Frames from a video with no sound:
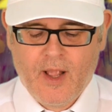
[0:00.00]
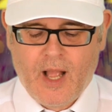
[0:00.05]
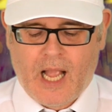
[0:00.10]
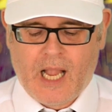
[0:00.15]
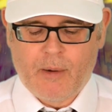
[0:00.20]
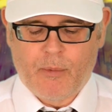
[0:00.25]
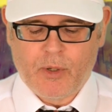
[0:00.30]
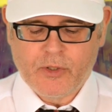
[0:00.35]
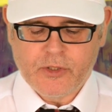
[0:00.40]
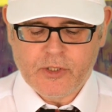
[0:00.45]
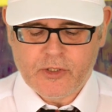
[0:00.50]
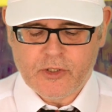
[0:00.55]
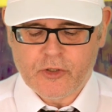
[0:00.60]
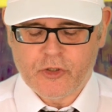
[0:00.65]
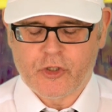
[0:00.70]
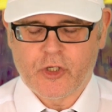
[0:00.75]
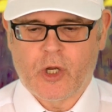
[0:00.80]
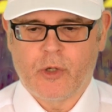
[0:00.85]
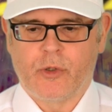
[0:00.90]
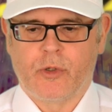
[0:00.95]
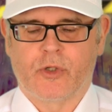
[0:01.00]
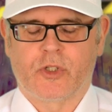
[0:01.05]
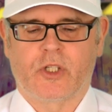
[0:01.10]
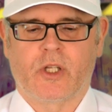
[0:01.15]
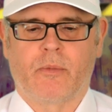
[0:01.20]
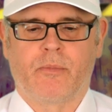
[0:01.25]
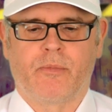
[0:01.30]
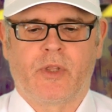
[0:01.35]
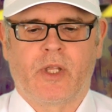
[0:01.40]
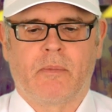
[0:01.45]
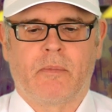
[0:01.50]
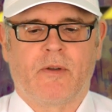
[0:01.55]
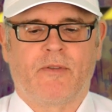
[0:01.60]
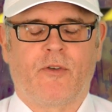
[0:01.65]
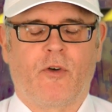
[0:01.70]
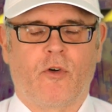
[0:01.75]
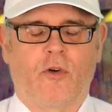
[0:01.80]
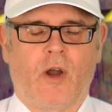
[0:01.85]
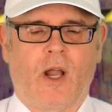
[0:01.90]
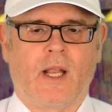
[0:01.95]
I wanted to show you something
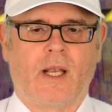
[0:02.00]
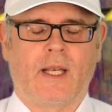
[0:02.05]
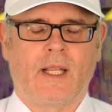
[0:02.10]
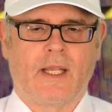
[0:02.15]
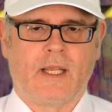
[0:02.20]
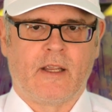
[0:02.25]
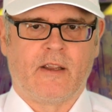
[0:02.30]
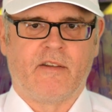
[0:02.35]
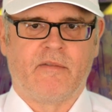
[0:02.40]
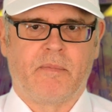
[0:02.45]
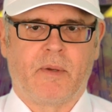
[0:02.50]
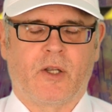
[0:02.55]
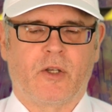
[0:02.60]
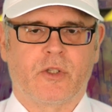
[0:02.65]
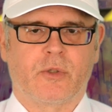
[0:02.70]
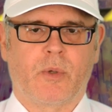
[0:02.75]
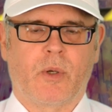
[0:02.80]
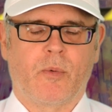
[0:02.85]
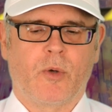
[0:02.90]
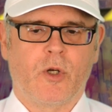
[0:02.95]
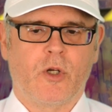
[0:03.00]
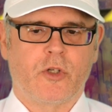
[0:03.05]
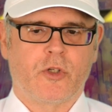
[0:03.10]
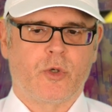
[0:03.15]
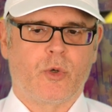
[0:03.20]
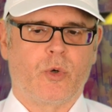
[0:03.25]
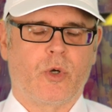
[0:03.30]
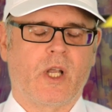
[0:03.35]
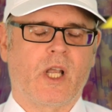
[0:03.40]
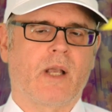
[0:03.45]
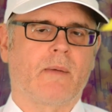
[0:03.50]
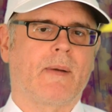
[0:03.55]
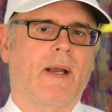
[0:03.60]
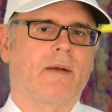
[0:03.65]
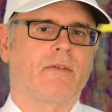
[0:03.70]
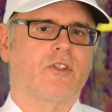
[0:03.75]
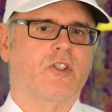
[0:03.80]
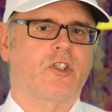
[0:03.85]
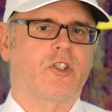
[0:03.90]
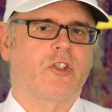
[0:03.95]
before I leave, because we were talking
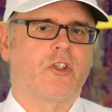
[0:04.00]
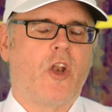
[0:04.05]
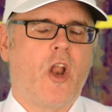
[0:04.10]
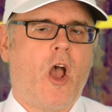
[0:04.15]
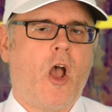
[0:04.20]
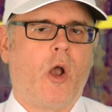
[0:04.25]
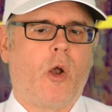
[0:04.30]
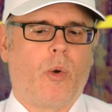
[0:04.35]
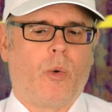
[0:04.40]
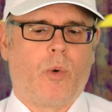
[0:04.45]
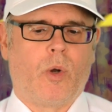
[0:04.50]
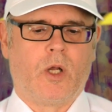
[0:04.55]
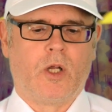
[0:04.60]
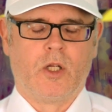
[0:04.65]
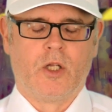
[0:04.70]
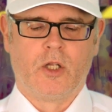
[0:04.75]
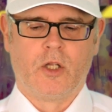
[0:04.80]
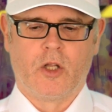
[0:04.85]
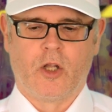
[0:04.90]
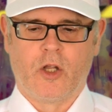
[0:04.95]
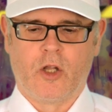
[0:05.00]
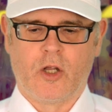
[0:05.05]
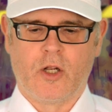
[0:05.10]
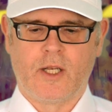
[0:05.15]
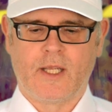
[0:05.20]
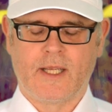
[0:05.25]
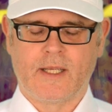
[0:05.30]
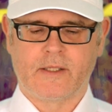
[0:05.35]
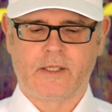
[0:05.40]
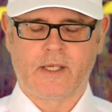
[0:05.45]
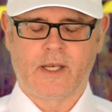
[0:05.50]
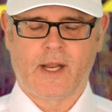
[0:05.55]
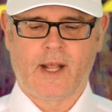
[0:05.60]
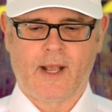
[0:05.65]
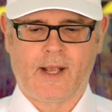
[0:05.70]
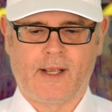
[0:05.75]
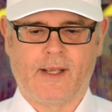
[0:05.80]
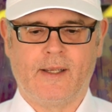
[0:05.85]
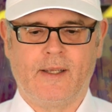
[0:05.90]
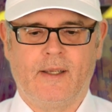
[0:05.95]
about snow earlier
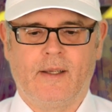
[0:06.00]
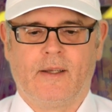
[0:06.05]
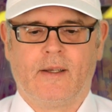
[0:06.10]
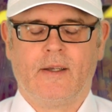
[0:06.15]
today,